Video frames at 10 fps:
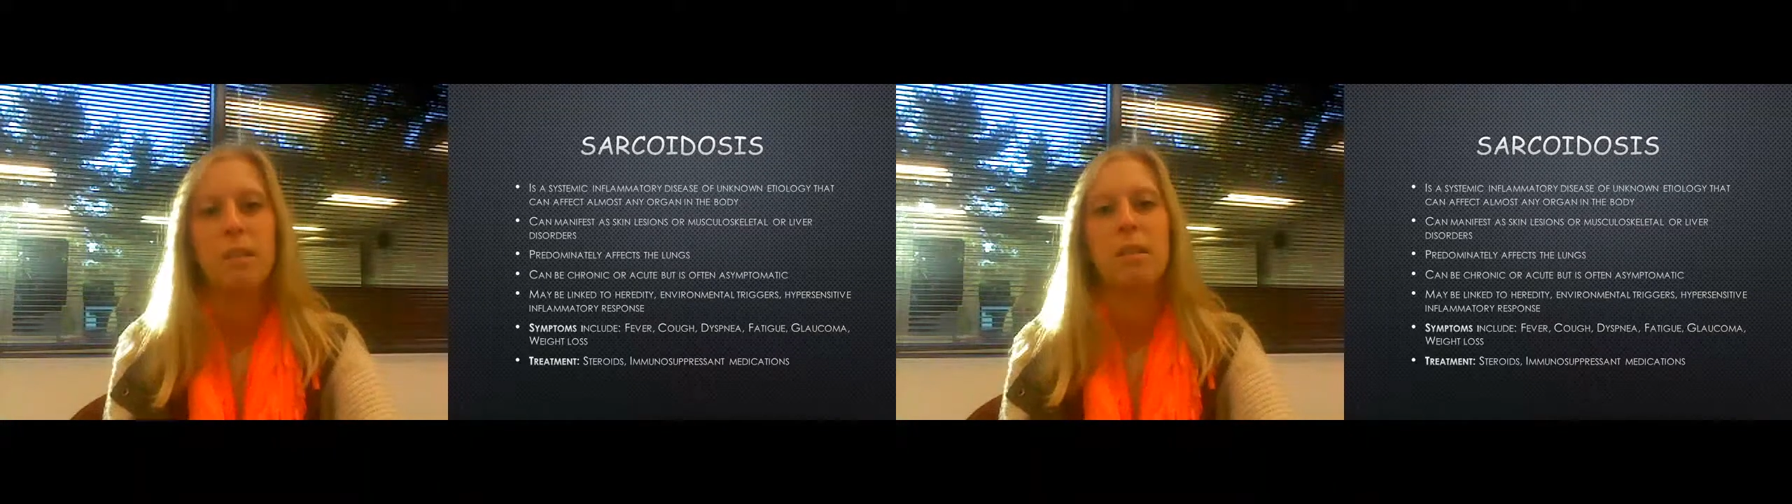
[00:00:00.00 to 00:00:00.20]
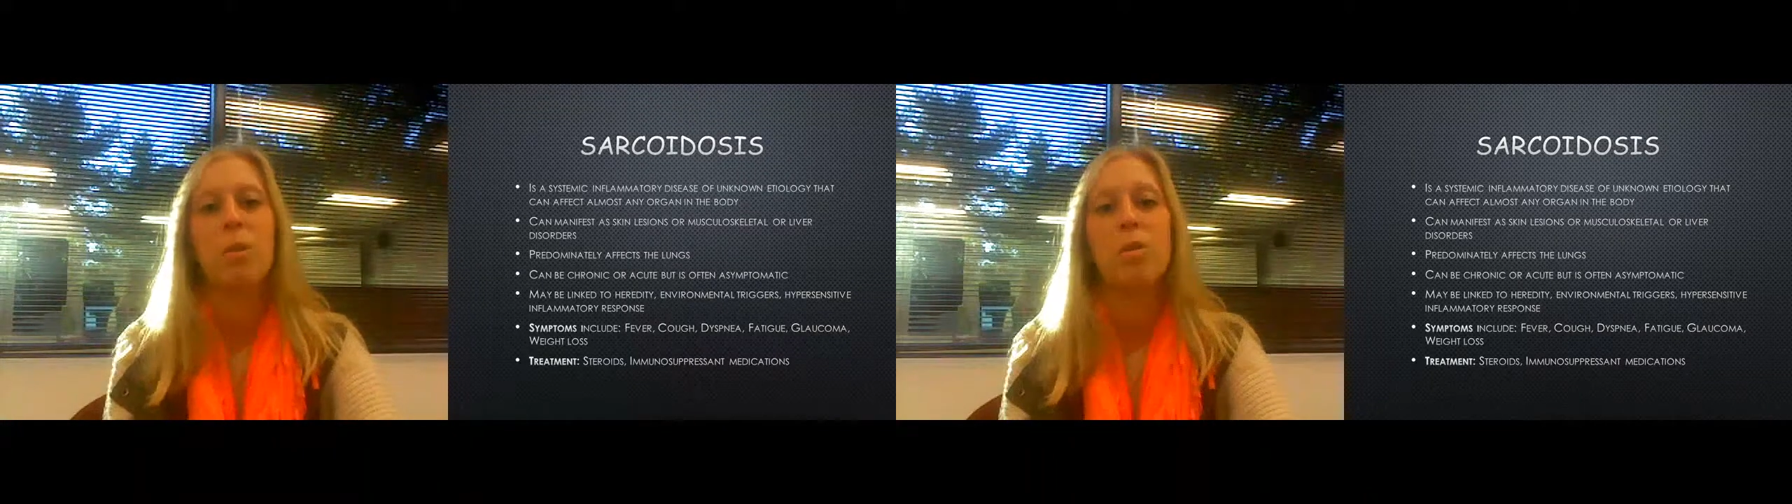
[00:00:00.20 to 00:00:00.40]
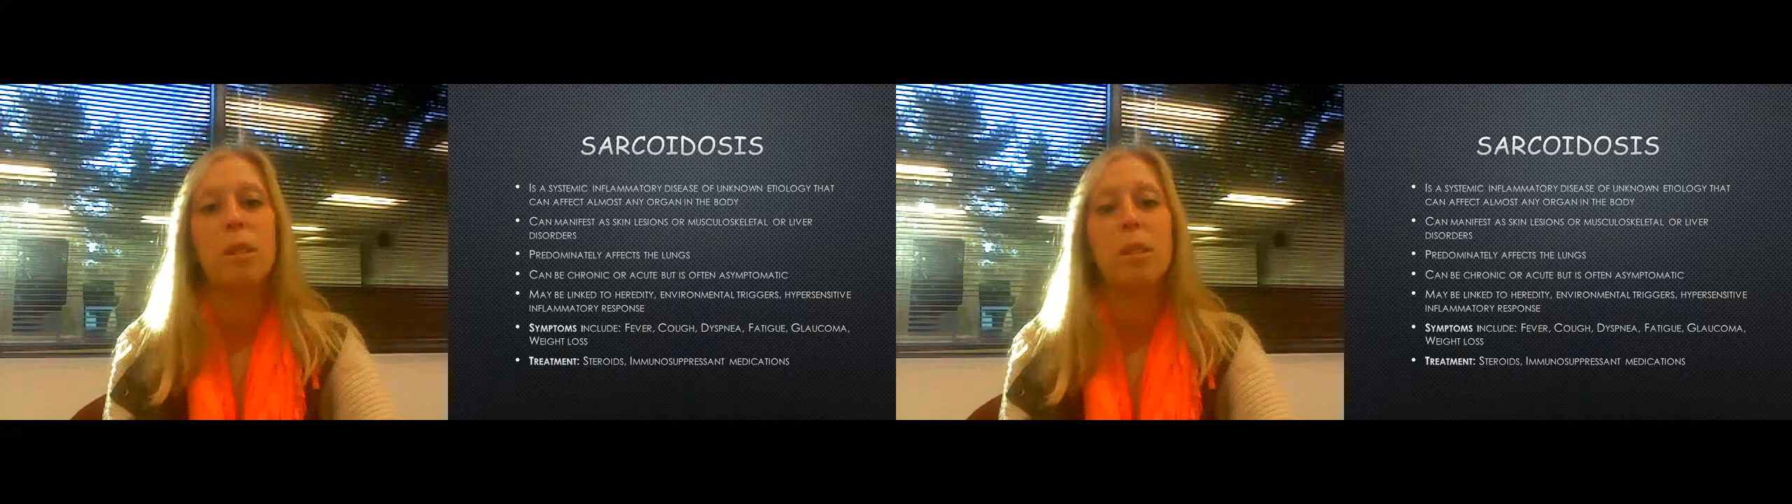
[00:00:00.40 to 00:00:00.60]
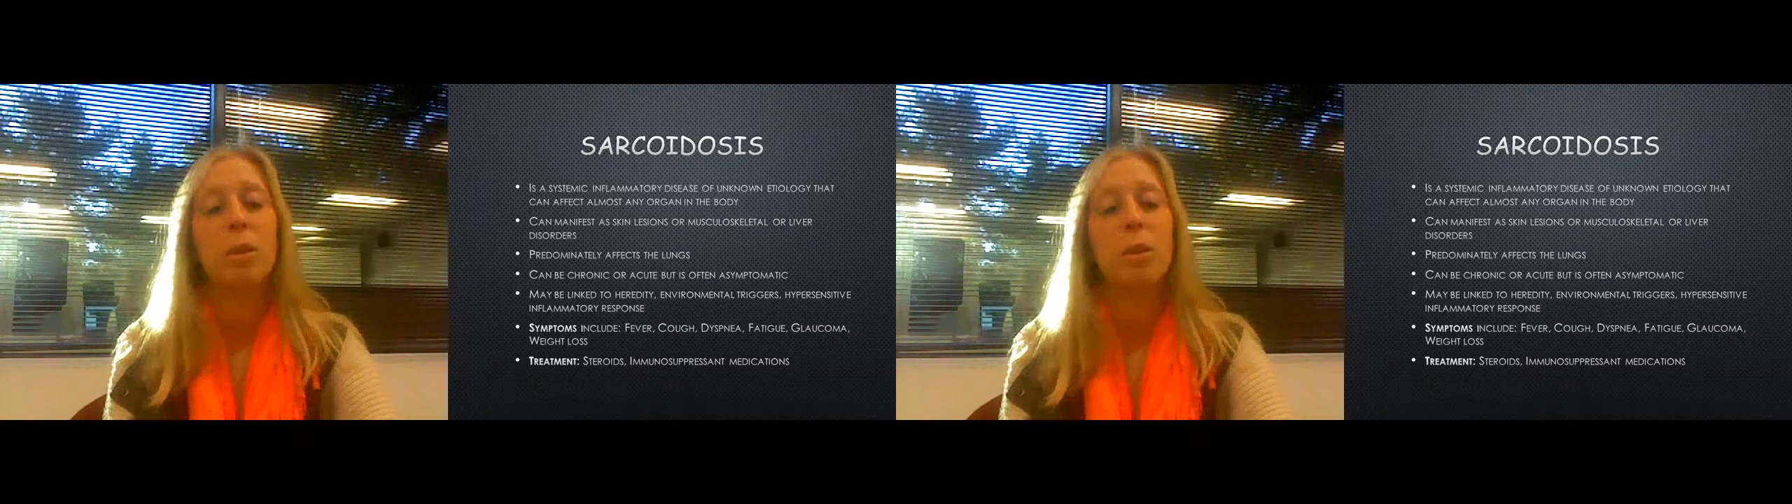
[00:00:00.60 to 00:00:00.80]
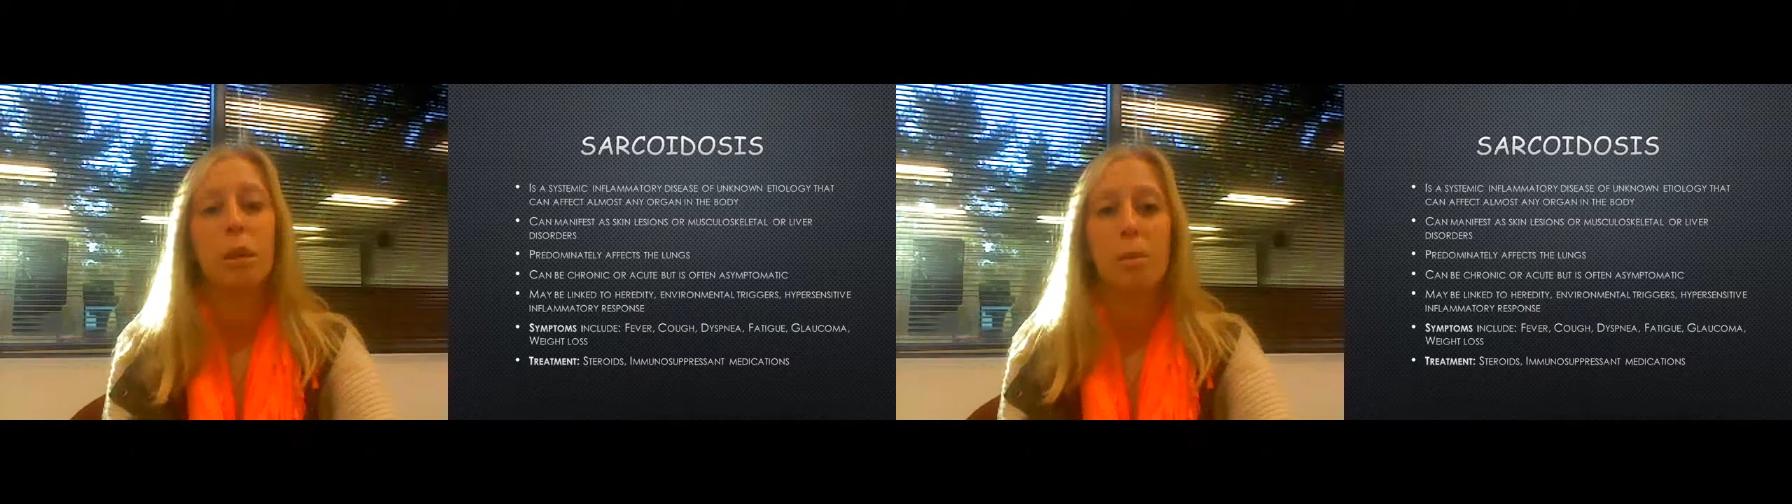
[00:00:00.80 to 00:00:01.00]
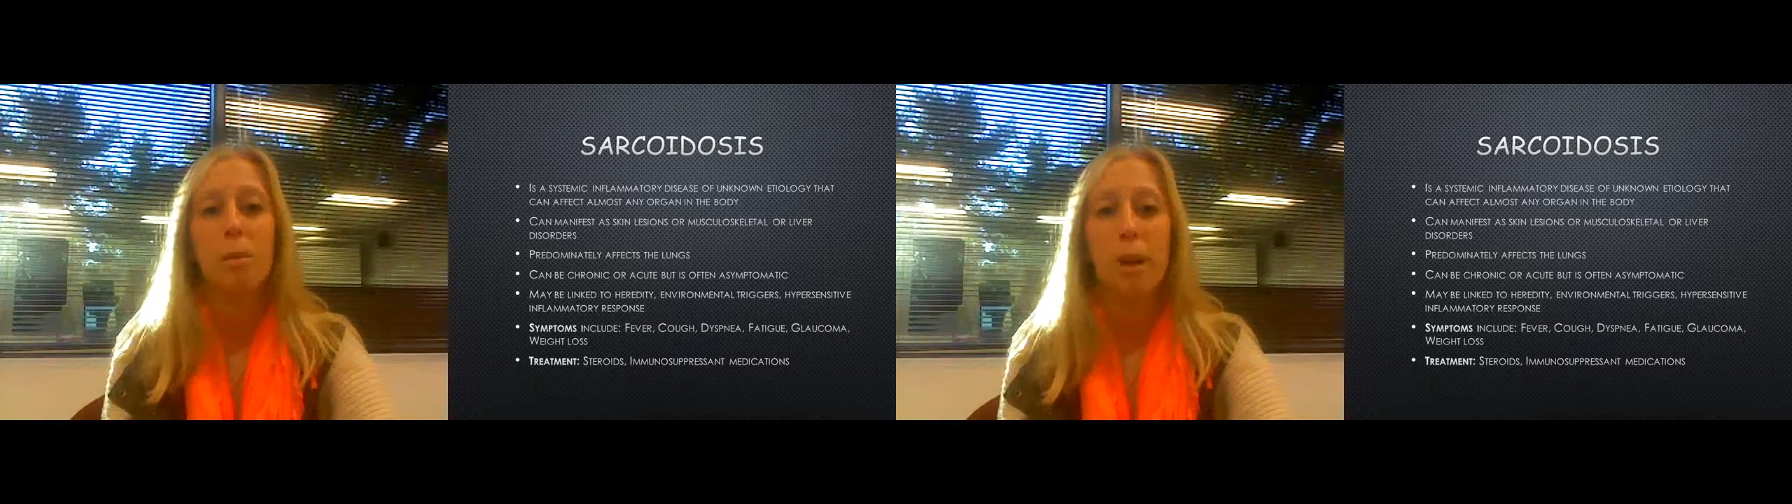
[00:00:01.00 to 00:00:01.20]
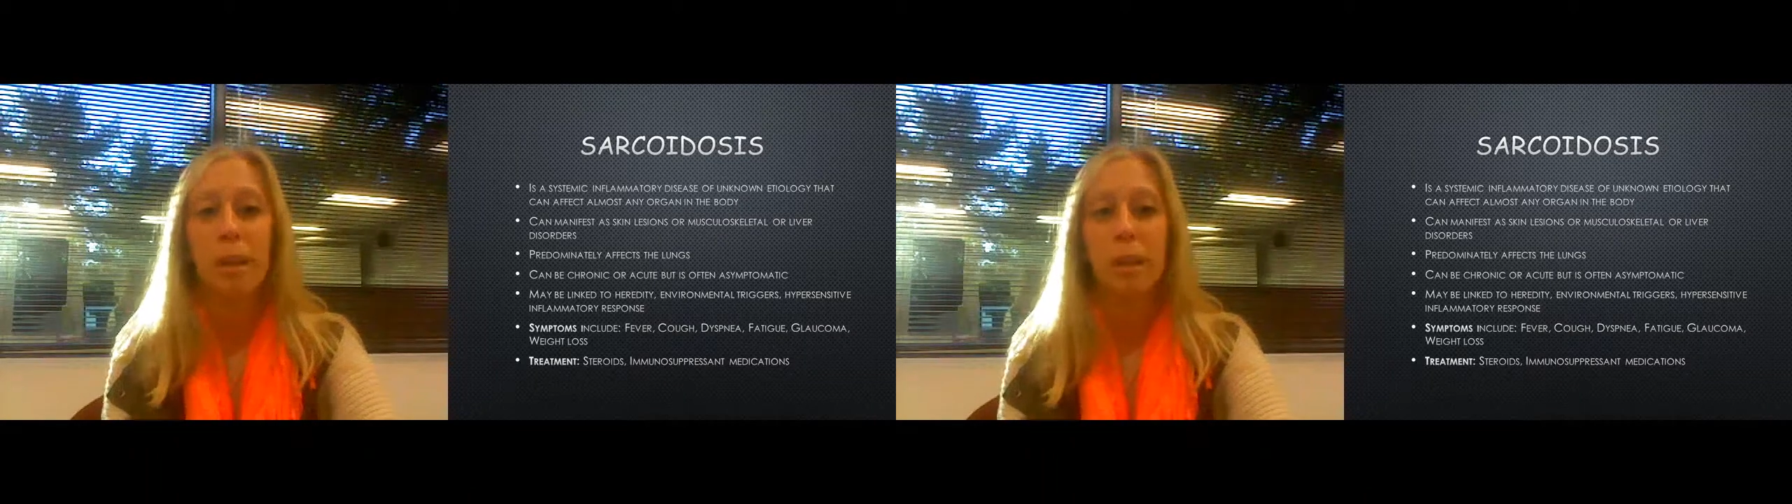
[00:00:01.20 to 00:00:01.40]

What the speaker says: almost any organ in the body.